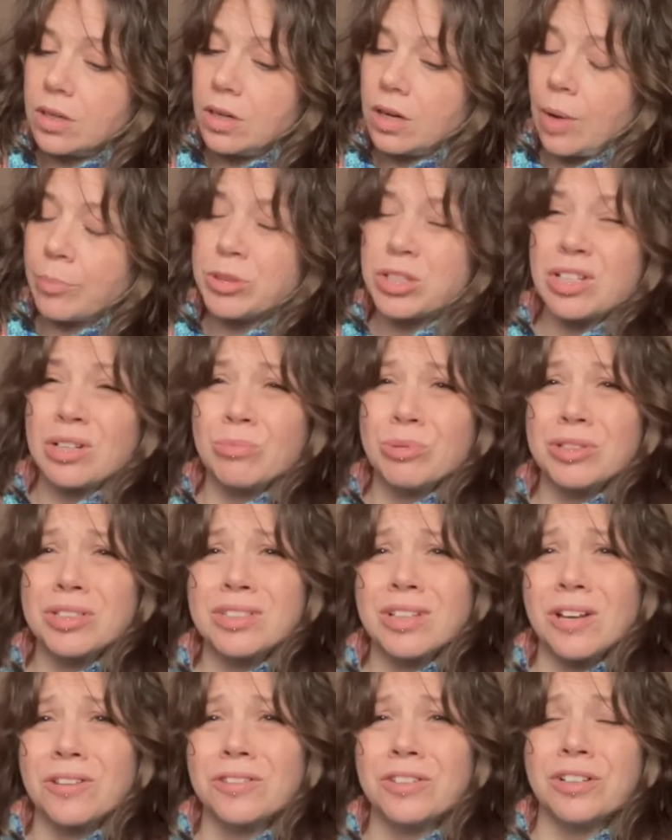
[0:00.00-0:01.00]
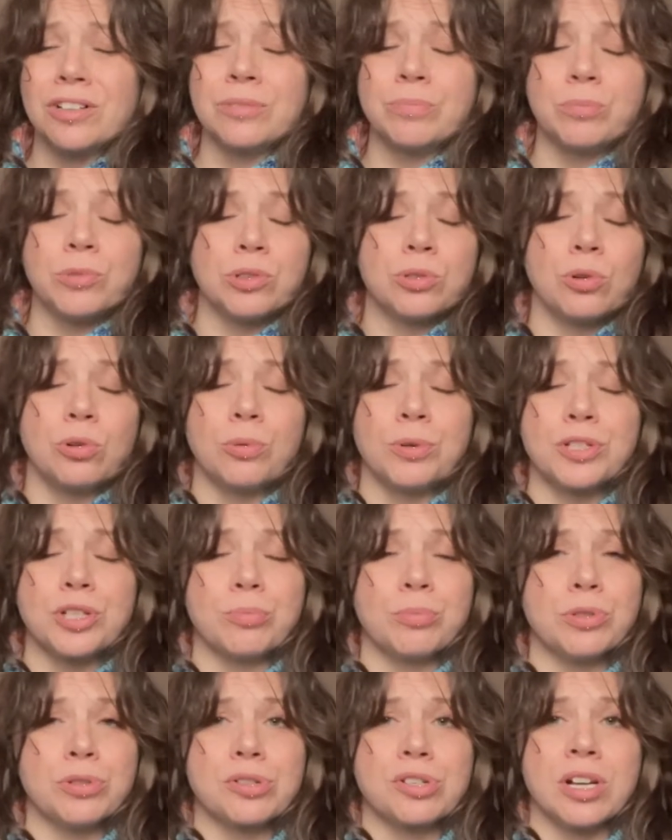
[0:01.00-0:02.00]
I'm just going to put this out there. There's a whole bunch of
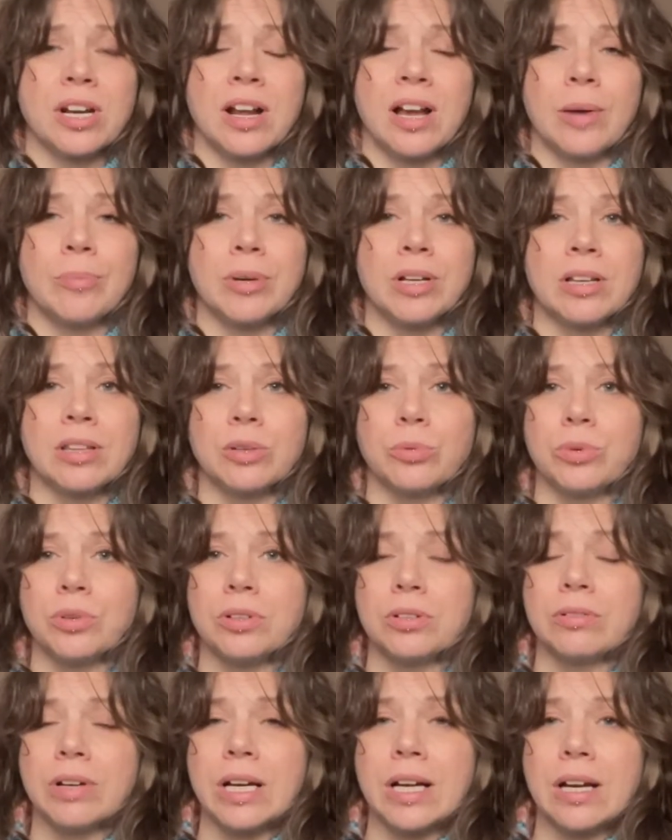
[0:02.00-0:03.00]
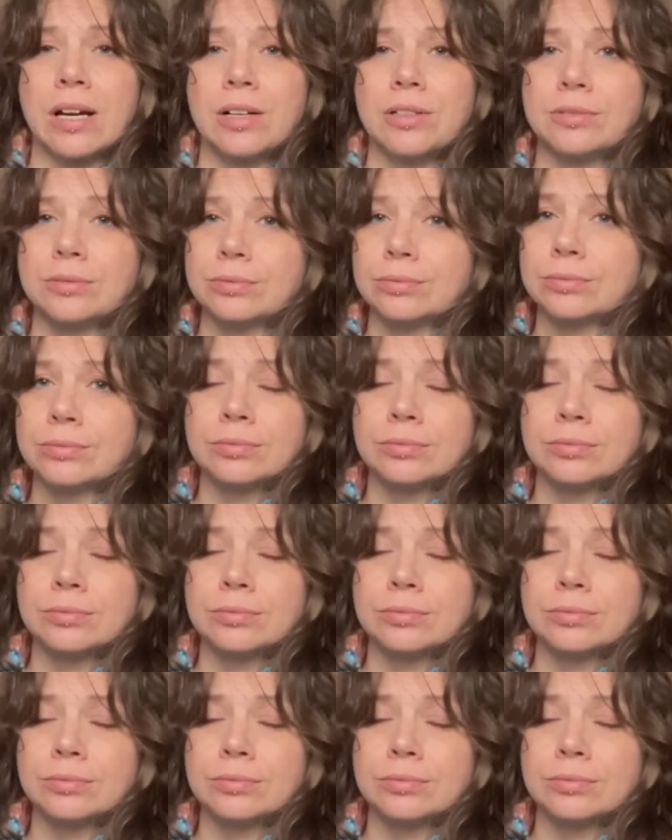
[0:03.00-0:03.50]
bullshit happening in the world right now.